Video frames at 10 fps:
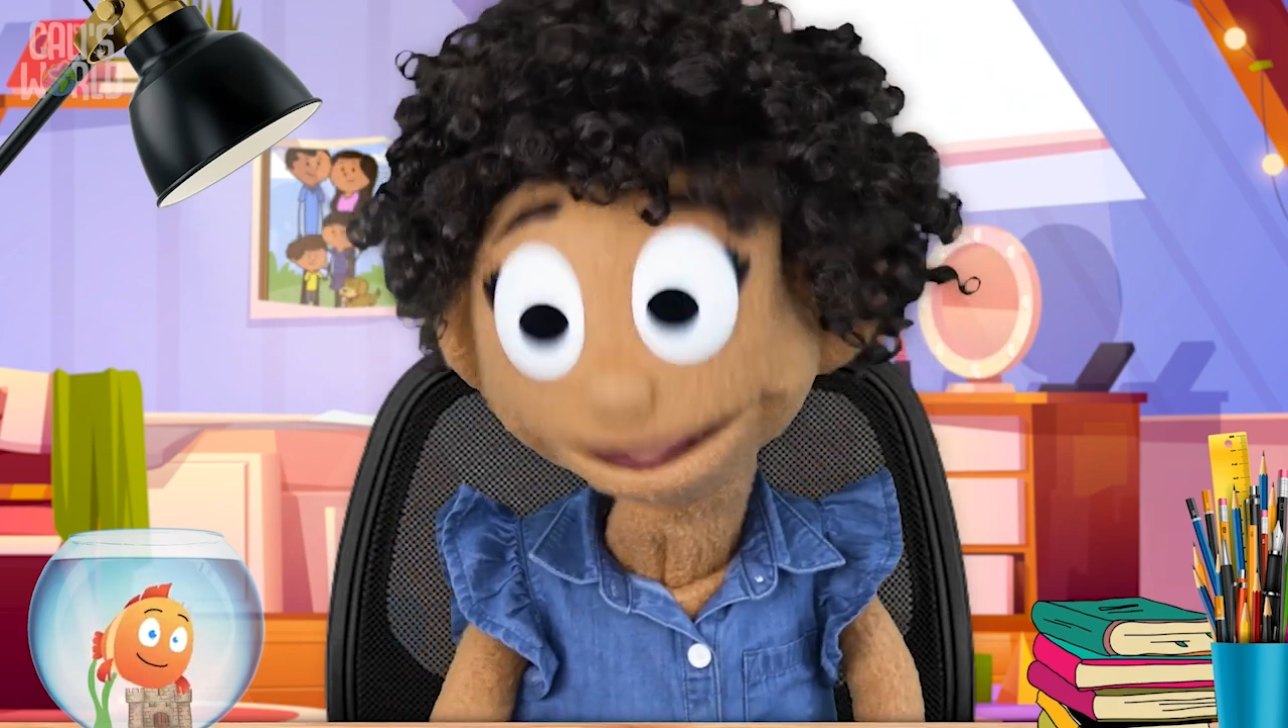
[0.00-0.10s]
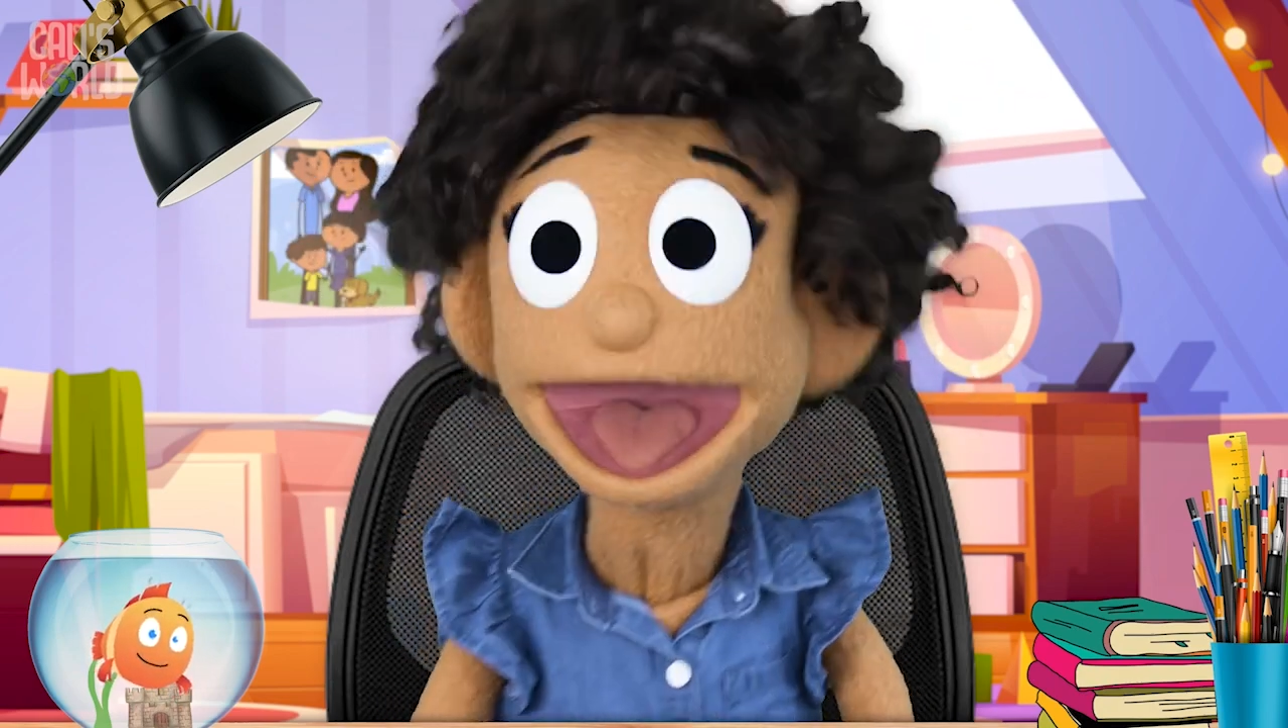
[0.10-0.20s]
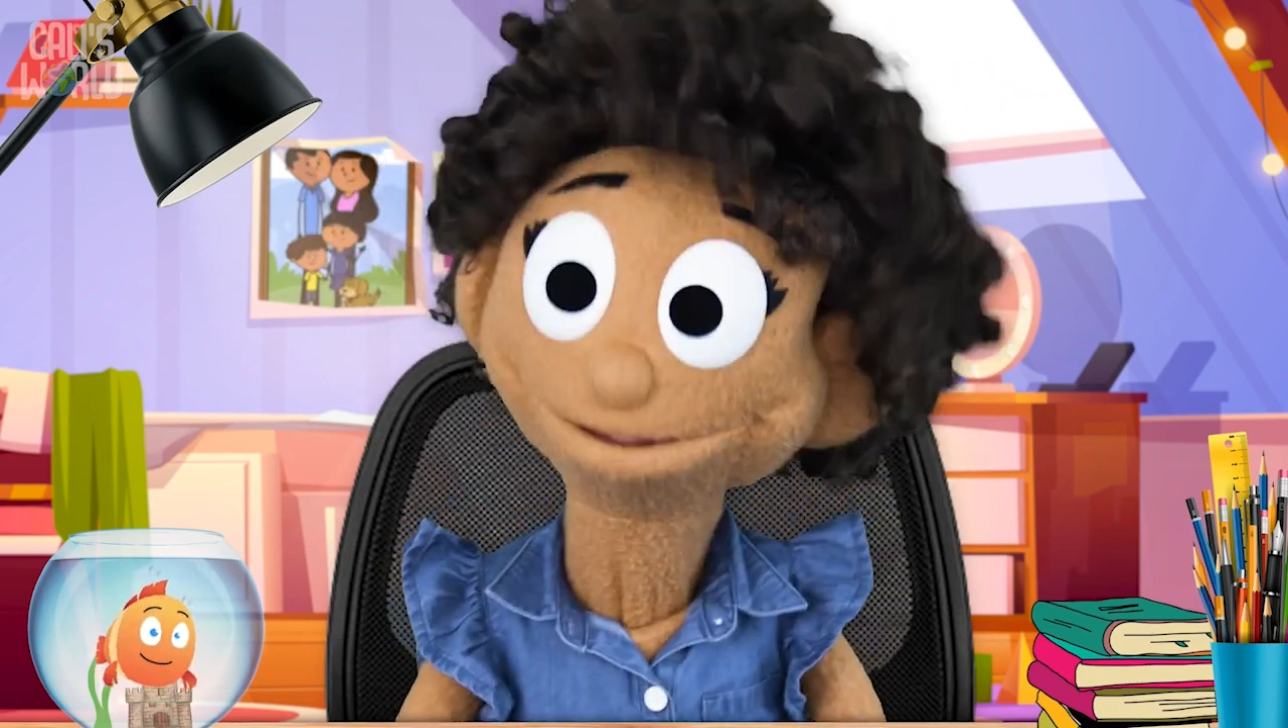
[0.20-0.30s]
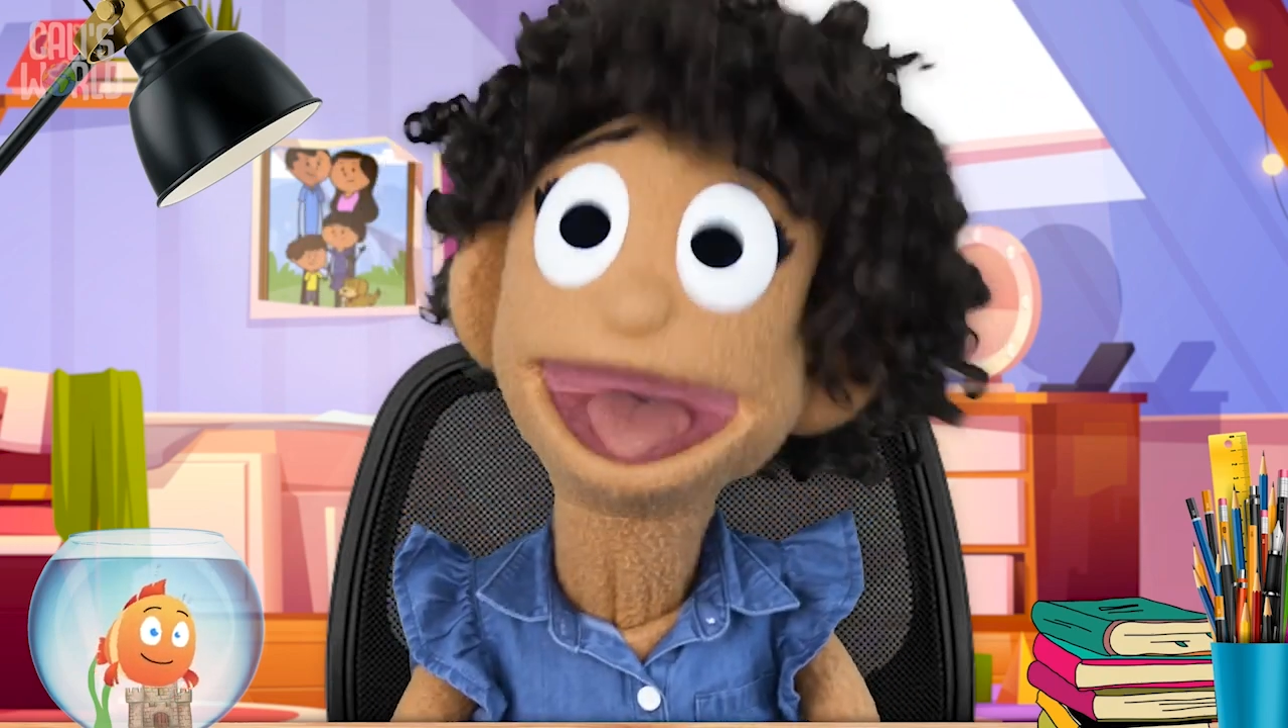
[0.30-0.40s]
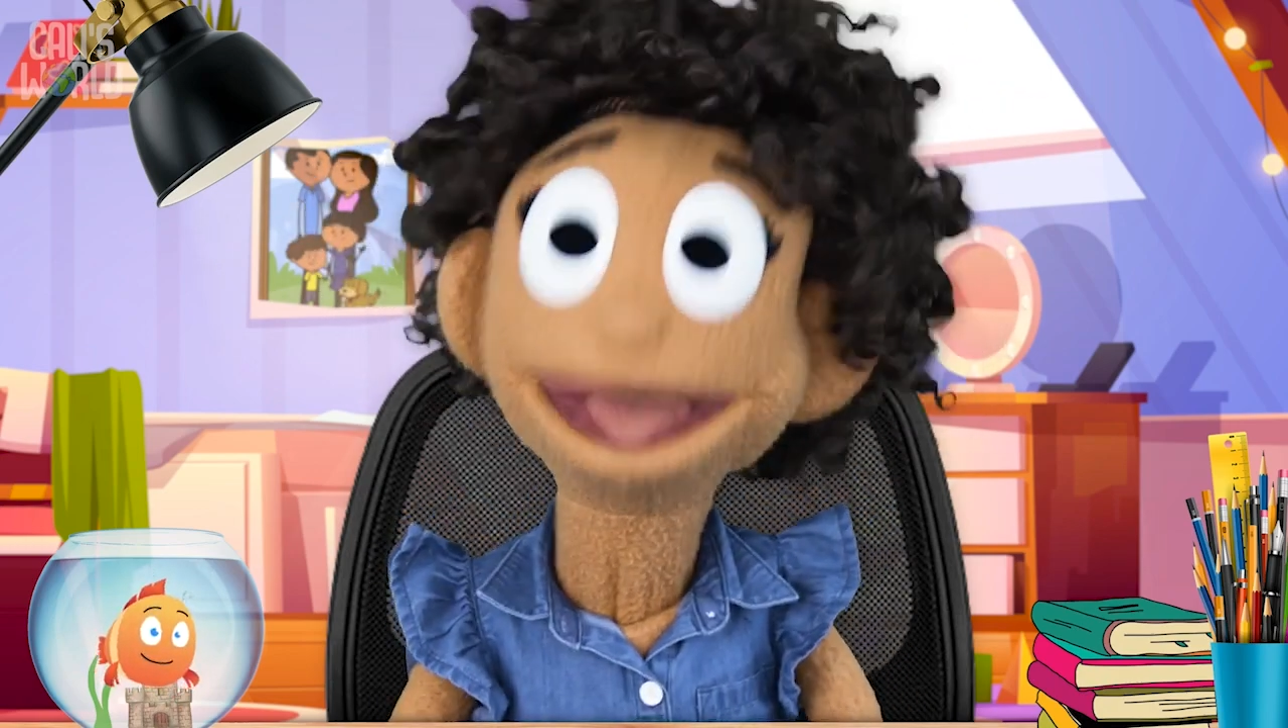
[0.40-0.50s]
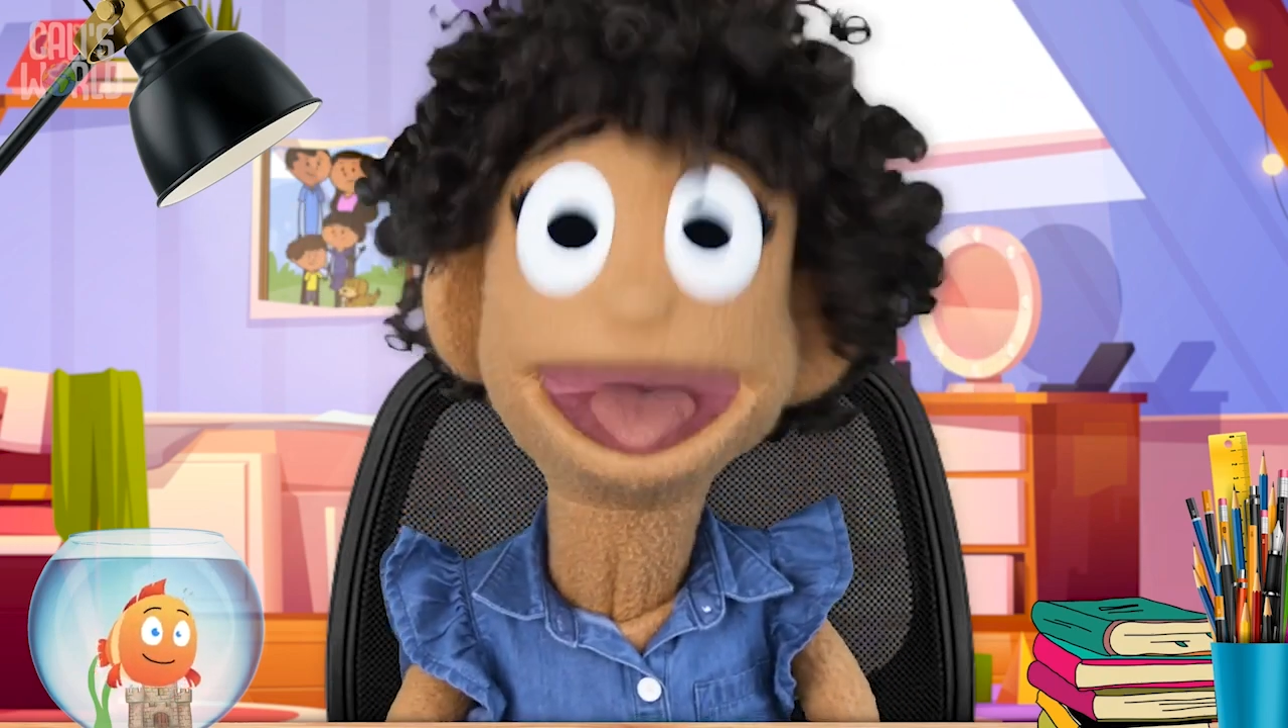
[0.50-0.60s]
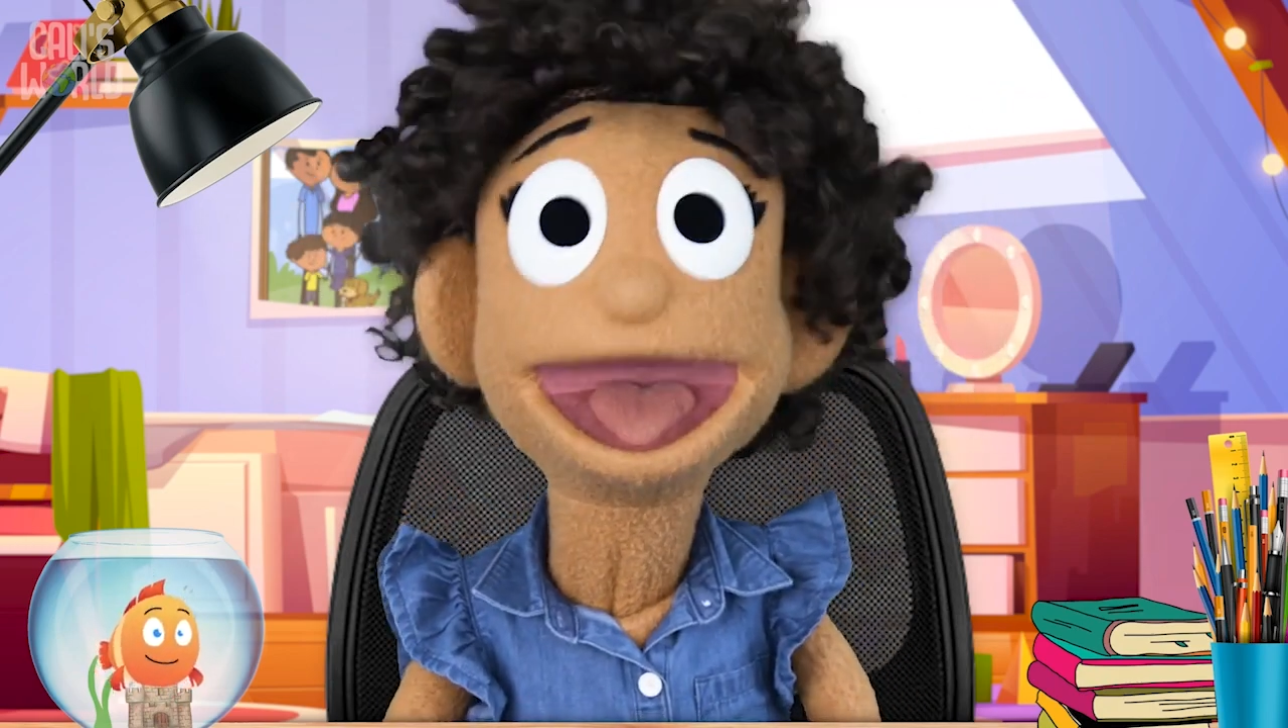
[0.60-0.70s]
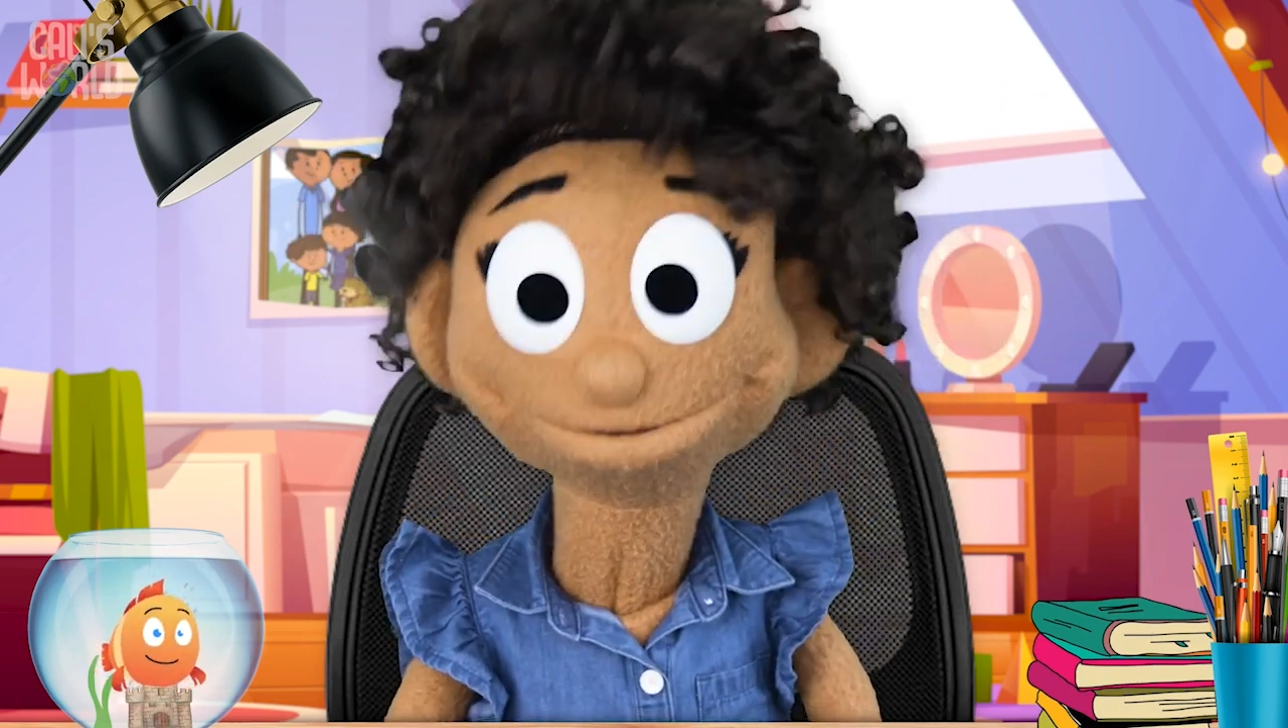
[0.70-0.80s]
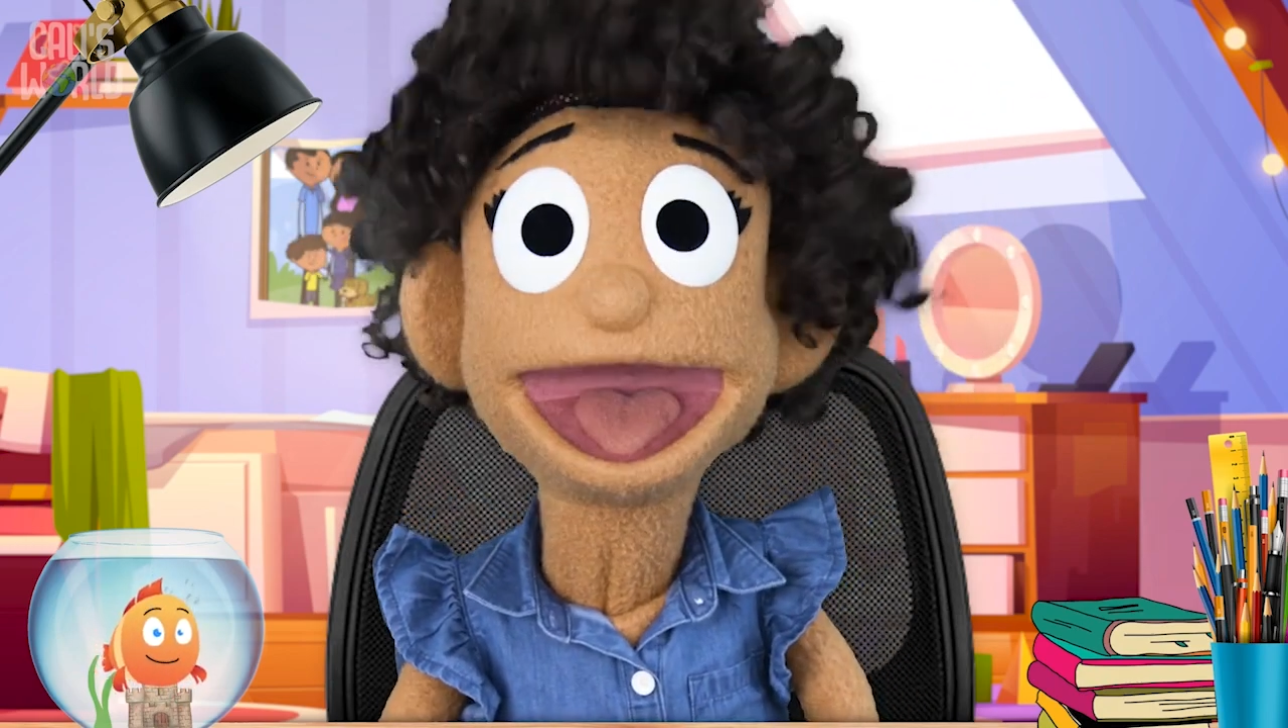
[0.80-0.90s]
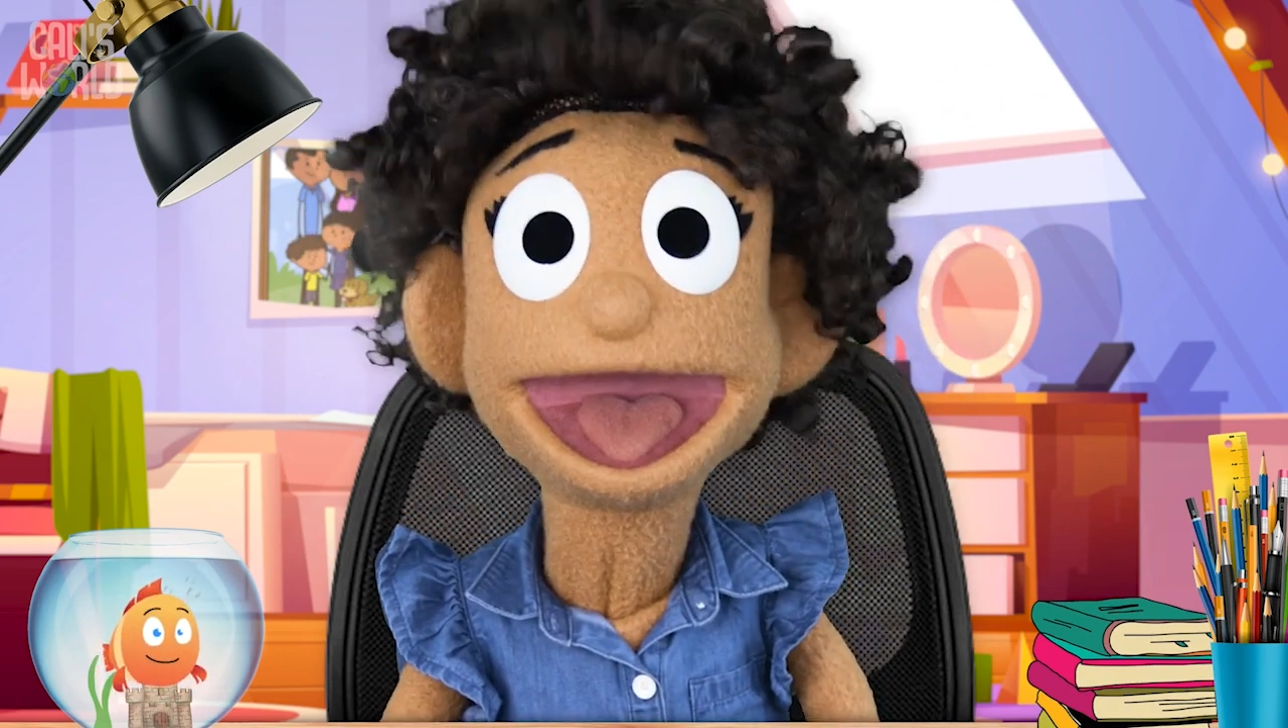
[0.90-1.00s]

See you next